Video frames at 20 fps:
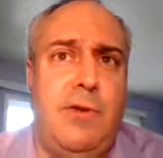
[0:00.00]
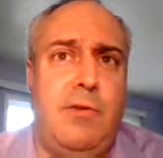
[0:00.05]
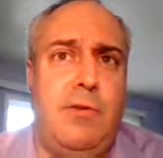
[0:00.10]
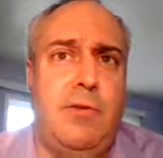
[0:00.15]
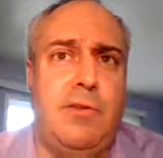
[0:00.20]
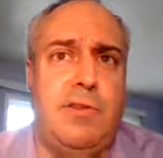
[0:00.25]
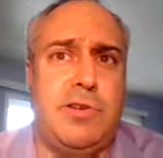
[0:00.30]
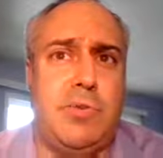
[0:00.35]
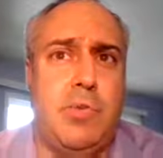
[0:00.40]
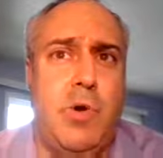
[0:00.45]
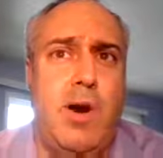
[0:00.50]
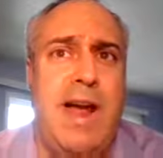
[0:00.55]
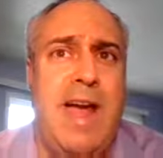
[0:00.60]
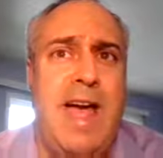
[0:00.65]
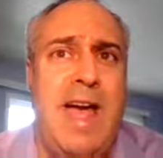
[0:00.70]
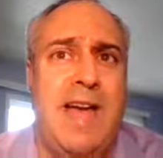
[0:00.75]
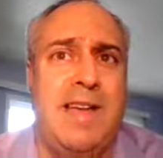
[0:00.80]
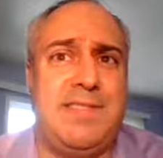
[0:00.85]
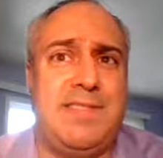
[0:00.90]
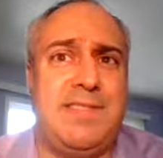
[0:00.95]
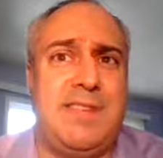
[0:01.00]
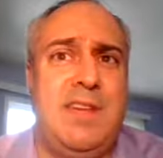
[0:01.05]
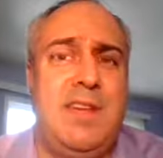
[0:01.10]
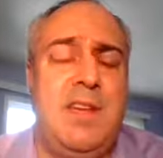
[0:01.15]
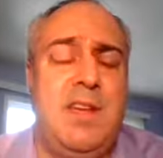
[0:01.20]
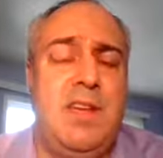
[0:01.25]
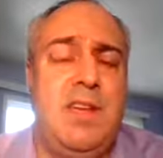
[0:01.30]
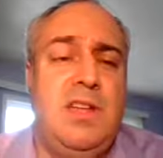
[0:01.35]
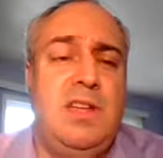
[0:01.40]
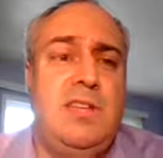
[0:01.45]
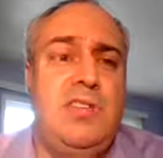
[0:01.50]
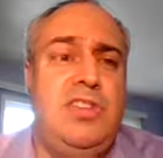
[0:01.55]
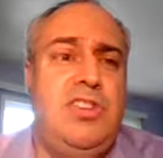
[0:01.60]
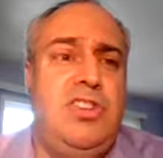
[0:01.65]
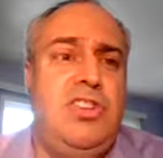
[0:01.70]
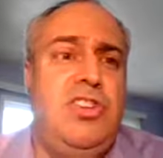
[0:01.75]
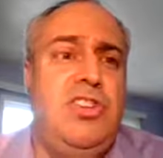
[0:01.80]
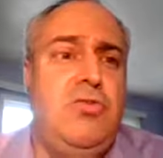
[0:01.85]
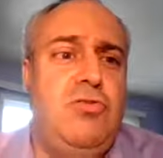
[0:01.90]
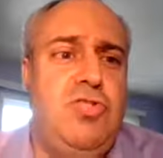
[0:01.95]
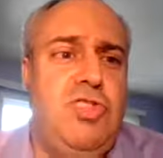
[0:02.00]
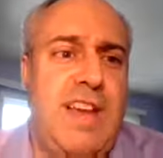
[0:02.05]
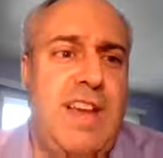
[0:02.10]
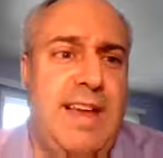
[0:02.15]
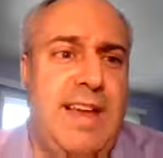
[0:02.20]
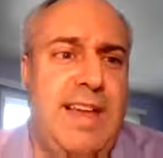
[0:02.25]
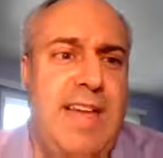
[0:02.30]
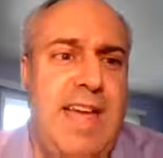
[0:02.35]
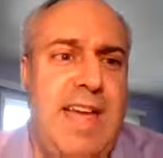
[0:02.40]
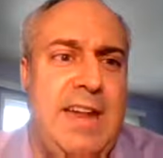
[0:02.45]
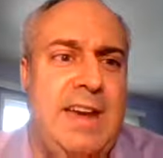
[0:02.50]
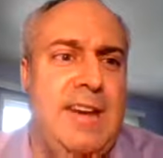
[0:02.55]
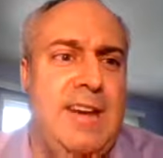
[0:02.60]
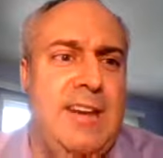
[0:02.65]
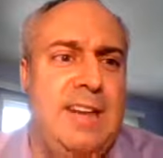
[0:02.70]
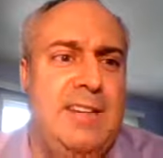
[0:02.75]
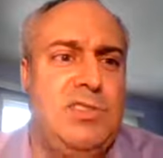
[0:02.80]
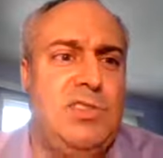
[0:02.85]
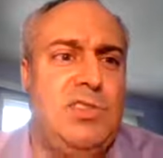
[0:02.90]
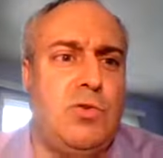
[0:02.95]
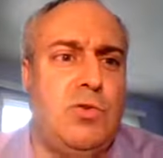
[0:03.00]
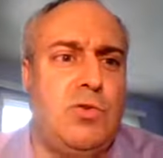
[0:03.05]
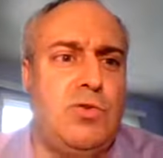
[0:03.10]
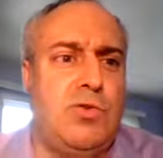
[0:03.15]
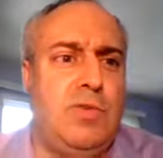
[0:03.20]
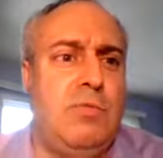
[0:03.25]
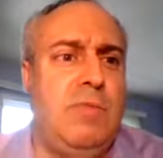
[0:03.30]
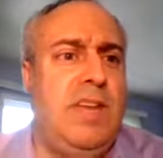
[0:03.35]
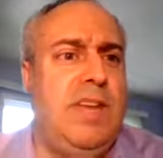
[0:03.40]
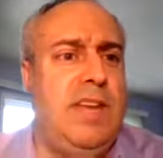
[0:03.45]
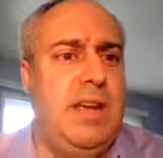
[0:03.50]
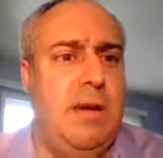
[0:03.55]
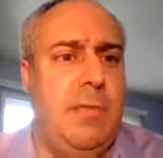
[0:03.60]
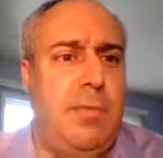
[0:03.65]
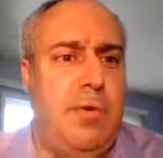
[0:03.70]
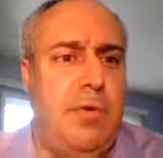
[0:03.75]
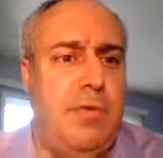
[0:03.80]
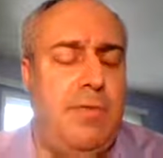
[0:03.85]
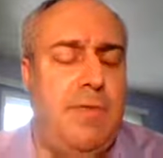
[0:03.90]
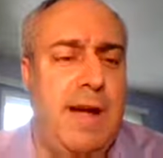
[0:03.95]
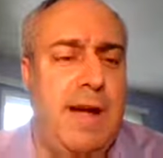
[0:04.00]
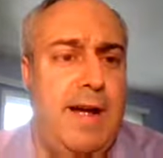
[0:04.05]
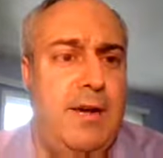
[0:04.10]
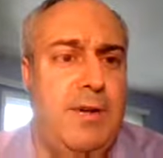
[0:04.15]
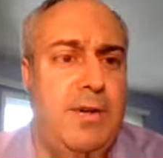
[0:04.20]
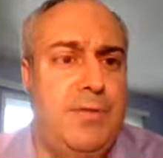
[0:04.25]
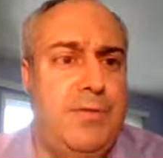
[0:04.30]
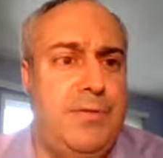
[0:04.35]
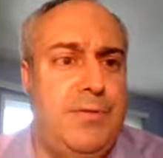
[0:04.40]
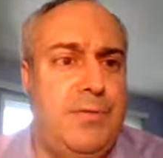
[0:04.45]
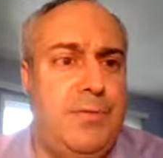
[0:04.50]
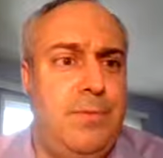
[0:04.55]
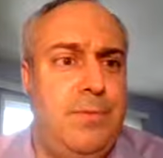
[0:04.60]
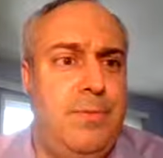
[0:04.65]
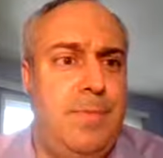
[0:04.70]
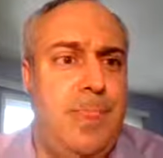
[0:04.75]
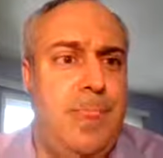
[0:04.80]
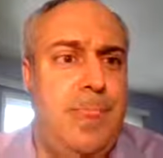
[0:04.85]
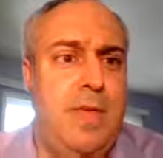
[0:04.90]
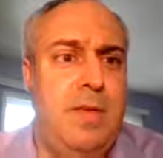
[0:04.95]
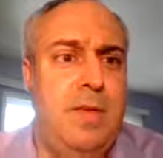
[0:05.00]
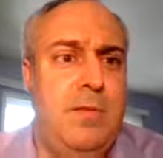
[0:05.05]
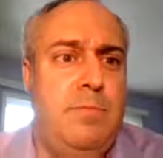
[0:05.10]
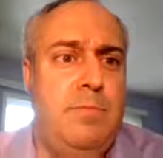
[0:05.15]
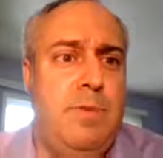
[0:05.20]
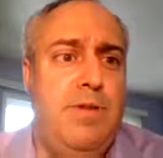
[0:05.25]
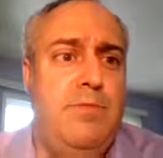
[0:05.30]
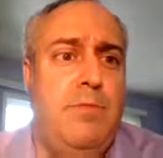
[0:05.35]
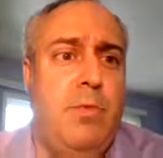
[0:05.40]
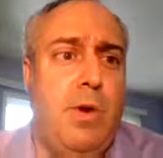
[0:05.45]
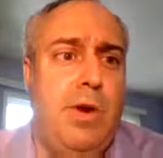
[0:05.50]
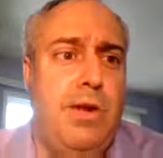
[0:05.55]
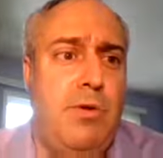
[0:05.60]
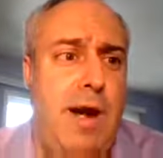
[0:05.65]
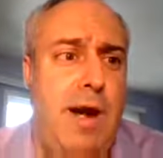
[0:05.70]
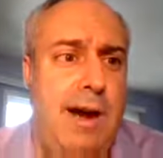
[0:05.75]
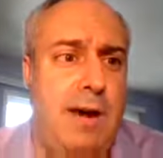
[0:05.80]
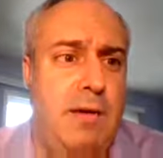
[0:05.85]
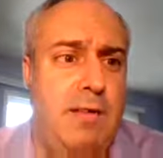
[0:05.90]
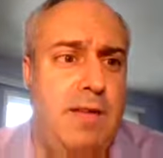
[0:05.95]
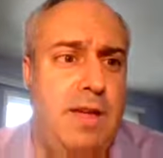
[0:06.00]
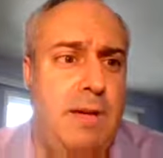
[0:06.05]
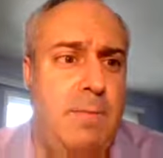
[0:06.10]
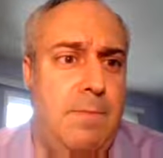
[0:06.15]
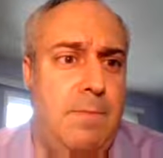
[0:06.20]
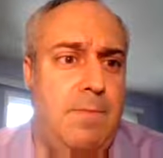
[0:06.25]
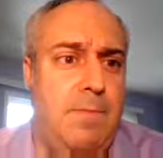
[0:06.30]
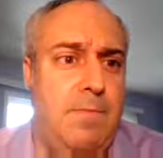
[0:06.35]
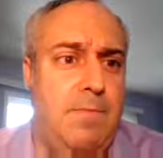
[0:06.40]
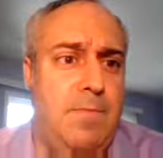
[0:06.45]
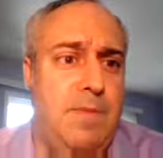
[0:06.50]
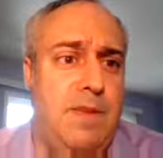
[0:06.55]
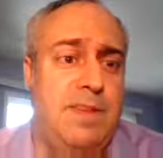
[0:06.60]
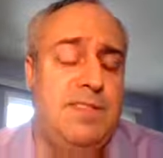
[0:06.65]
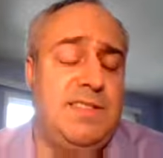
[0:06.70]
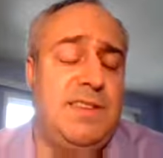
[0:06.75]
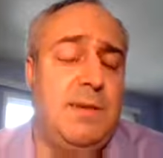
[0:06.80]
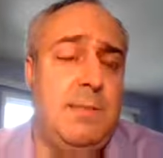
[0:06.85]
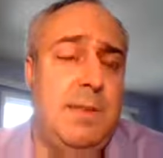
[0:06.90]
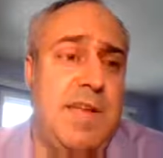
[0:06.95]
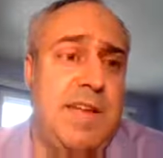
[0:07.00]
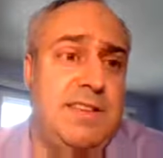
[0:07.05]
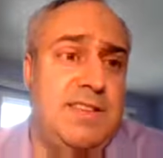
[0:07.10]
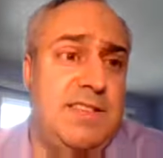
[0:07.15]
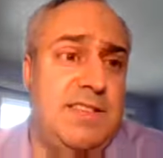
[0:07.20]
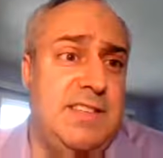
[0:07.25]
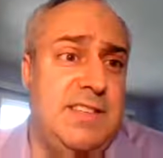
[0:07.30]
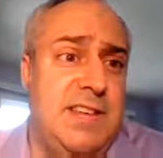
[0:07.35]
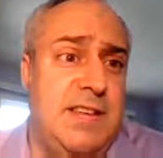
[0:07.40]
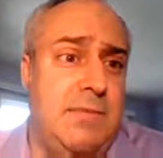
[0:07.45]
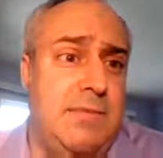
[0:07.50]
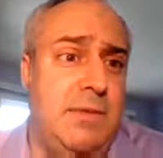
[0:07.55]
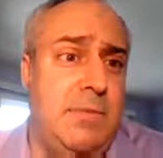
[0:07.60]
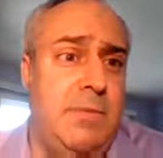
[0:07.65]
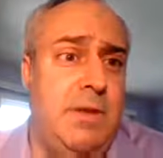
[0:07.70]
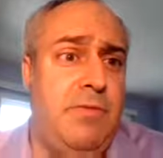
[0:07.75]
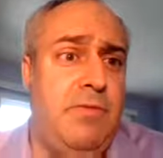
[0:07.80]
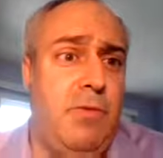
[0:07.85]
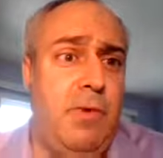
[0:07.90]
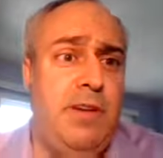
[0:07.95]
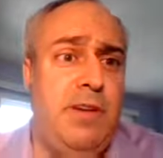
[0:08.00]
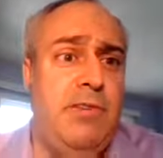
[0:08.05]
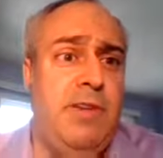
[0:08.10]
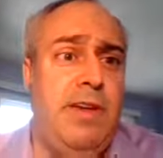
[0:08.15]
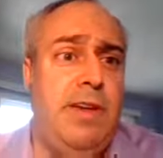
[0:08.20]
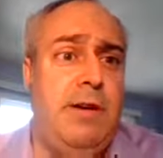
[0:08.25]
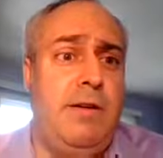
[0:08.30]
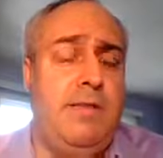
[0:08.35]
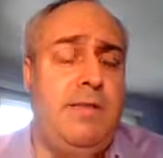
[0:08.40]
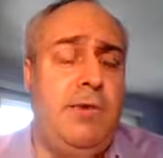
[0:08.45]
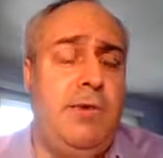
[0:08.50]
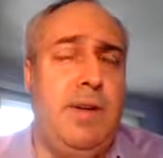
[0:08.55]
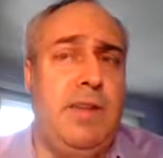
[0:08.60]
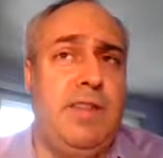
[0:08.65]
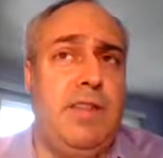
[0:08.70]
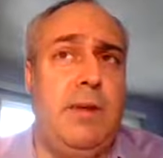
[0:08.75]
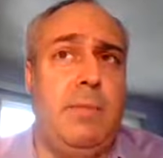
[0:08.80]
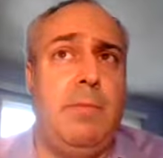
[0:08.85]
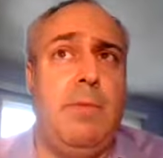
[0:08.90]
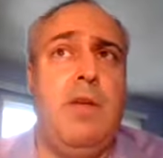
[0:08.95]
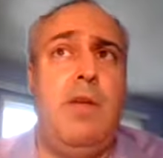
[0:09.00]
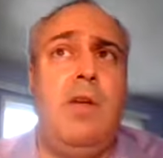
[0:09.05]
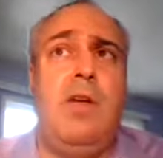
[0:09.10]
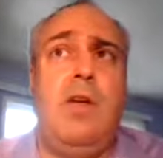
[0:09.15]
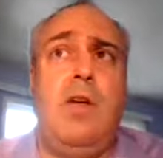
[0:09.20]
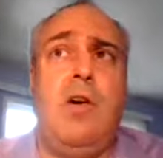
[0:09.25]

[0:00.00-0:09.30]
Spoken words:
recruiters were asked, do you check candidates' social media profiles before you hire them? In some cases, even before you interviewing them.